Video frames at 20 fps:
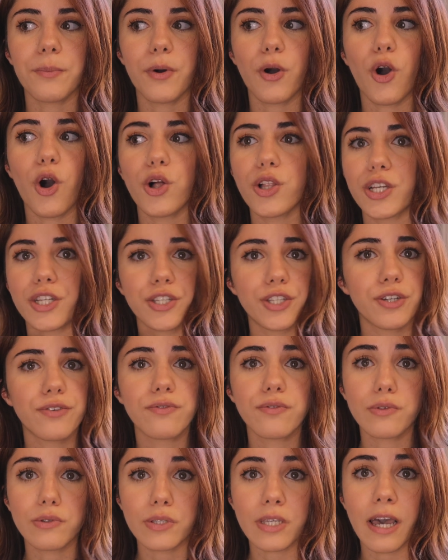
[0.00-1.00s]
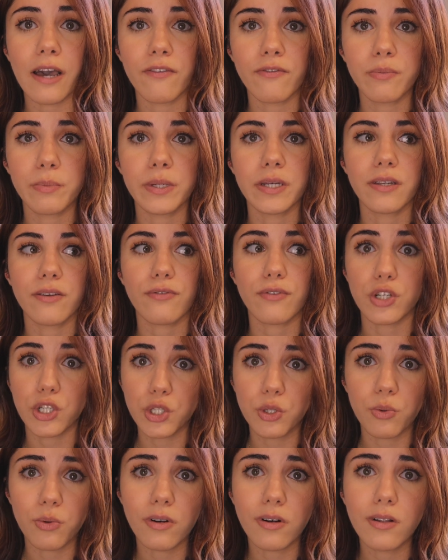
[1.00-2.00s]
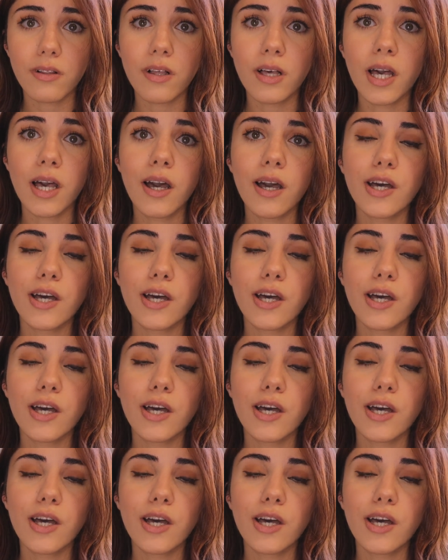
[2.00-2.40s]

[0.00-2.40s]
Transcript: all interviews have been virtual.